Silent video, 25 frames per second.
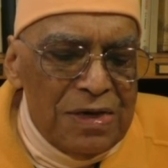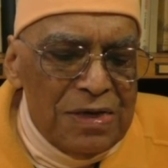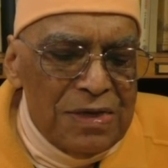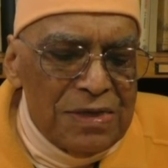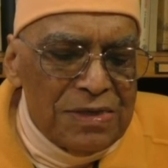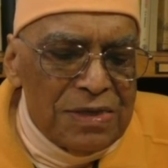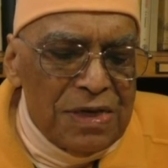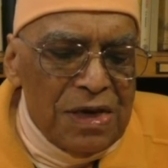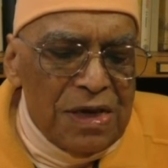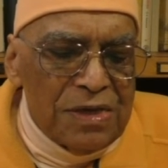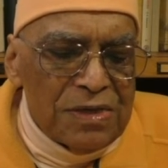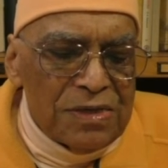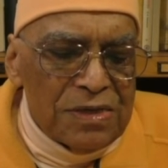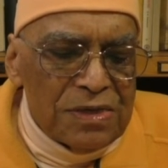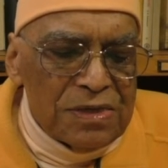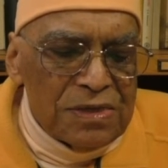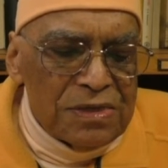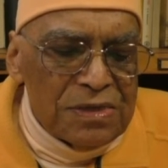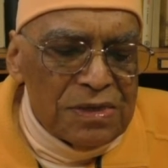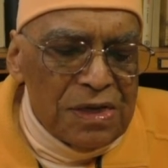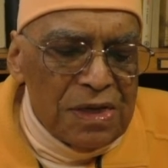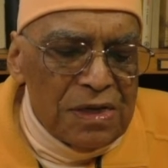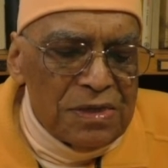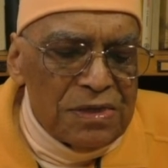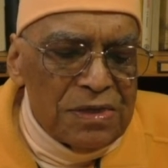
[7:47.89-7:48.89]

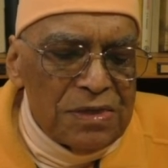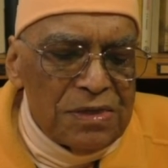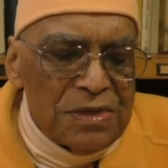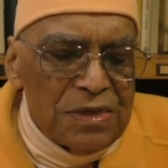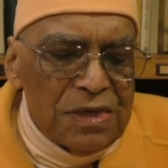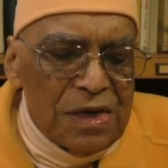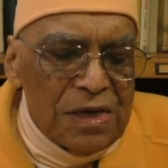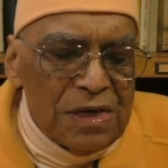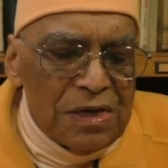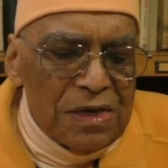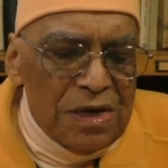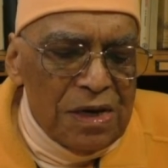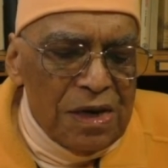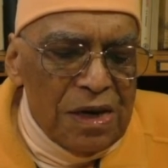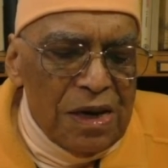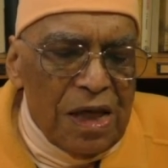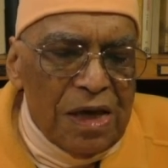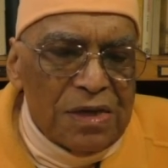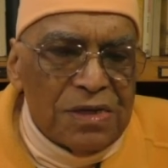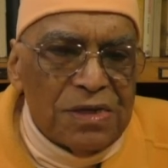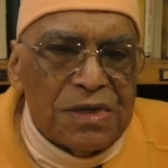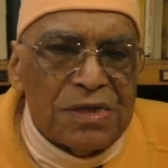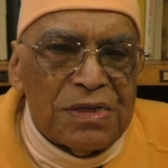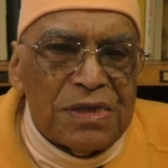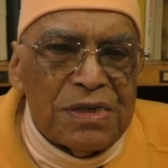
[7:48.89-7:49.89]
says, that is the
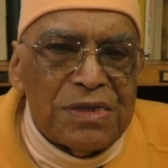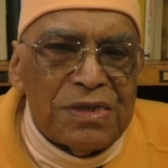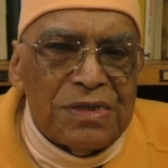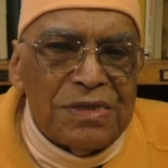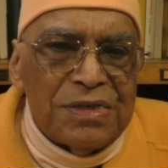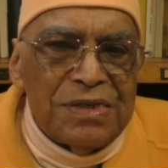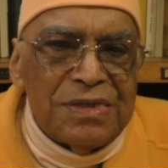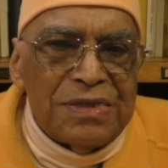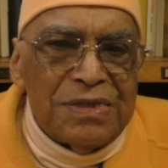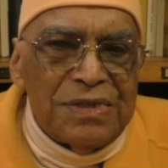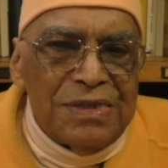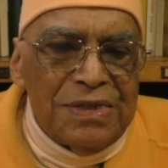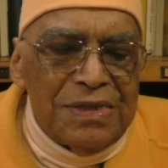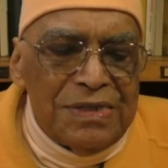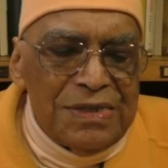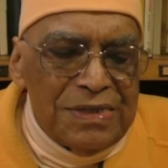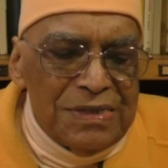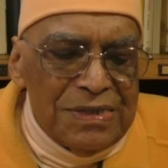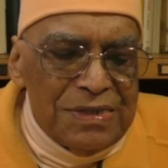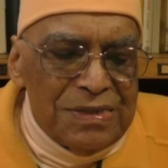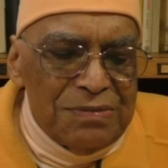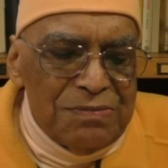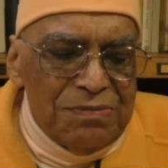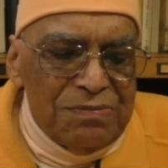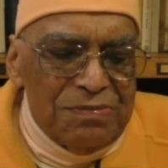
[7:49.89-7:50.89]
last
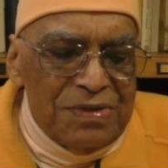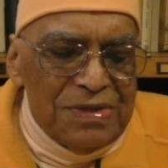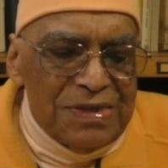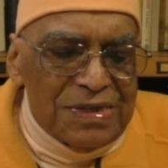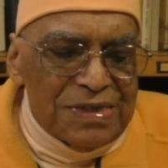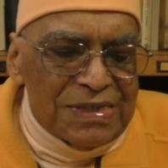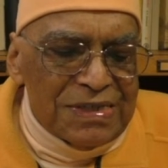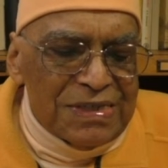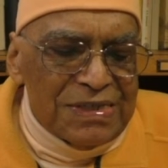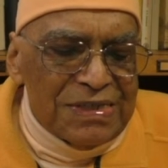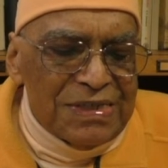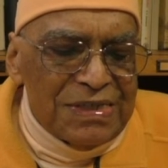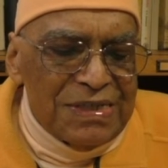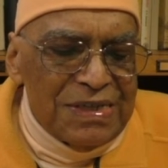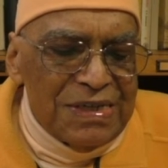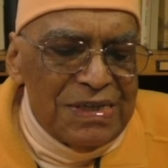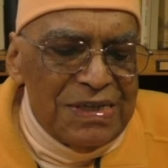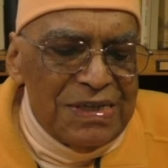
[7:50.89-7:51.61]
verse,